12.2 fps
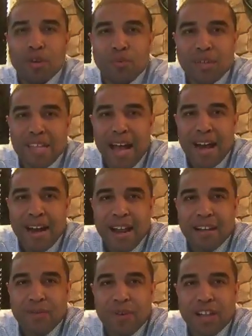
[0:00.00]
and what's out of
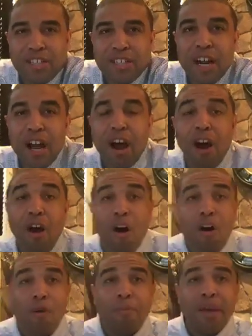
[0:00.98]
that direction are
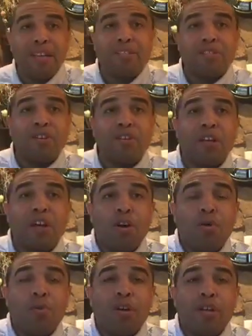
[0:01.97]
all based on
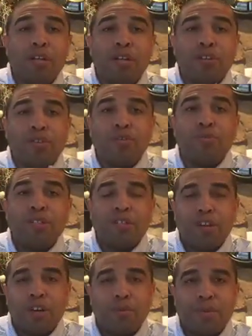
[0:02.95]
what you
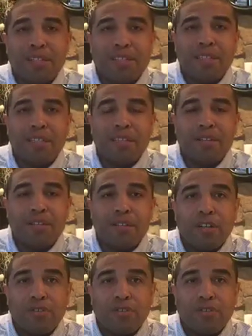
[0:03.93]
determine as the leader.